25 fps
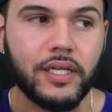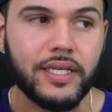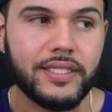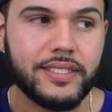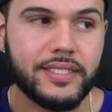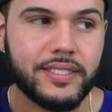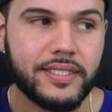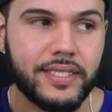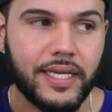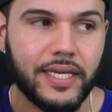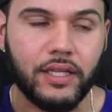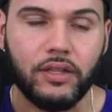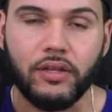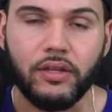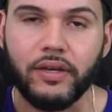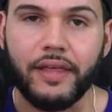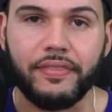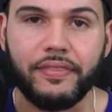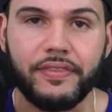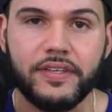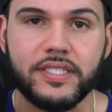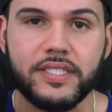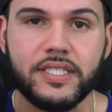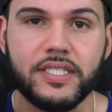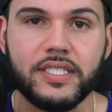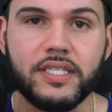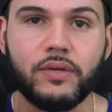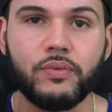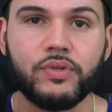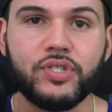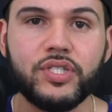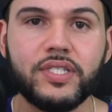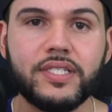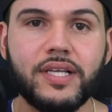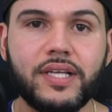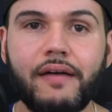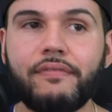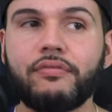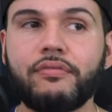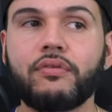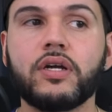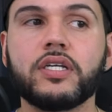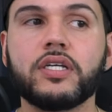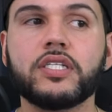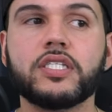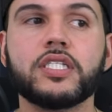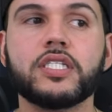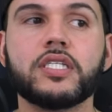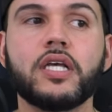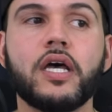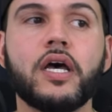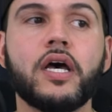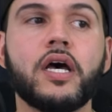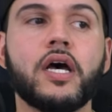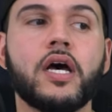Let's take a look at this and see what she's got for us.